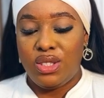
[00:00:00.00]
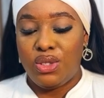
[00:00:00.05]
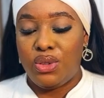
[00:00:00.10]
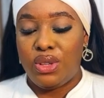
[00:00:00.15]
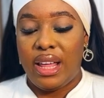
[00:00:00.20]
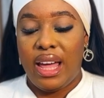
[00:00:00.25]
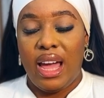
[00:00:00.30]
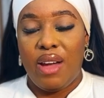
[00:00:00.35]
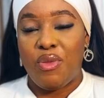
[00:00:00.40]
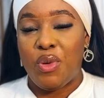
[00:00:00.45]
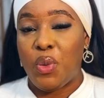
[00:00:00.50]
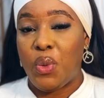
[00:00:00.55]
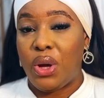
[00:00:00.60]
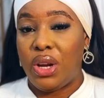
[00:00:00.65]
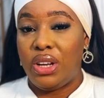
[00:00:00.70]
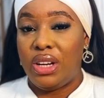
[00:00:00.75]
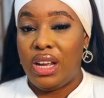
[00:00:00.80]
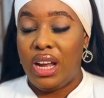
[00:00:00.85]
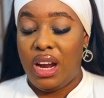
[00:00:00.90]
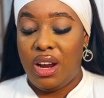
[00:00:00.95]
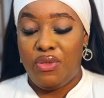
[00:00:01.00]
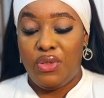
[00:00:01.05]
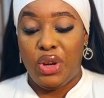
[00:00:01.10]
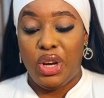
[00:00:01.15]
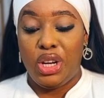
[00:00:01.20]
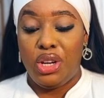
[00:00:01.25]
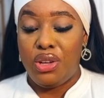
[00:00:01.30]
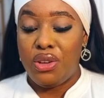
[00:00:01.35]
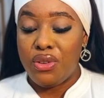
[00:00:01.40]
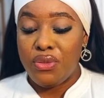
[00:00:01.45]
know that everyone I'm here, if
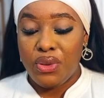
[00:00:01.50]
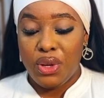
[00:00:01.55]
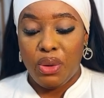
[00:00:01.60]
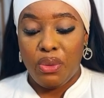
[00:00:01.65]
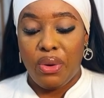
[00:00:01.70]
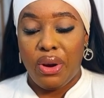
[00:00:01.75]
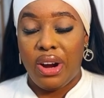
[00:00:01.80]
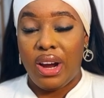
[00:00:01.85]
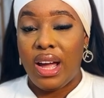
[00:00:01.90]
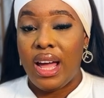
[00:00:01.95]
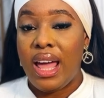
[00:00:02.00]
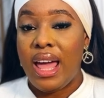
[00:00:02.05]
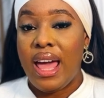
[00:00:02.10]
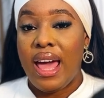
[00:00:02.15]
you're a new viewer,